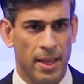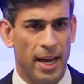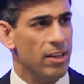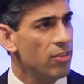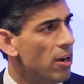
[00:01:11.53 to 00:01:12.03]

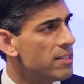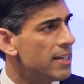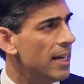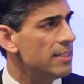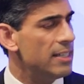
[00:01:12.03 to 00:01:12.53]
And as I
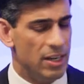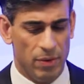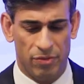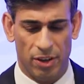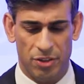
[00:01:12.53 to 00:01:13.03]
stand
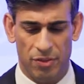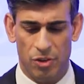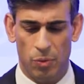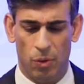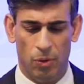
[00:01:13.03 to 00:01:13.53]
here in front of
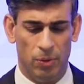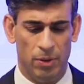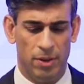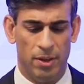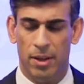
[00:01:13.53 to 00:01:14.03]
you all,
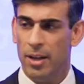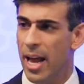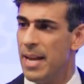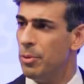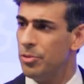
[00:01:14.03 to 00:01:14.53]

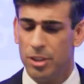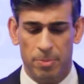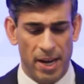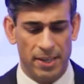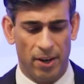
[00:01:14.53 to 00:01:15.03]
able to
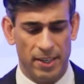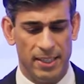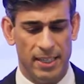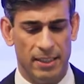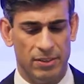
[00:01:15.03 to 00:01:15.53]
debate
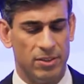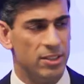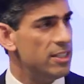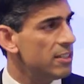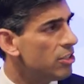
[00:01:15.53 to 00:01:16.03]
ideas,
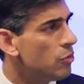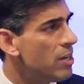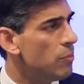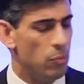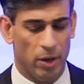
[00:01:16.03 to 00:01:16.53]
to
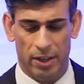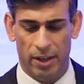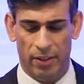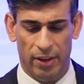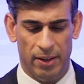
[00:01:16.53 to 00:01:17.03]
disagree with one
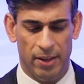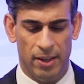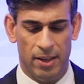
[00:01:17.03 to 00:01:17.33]
another,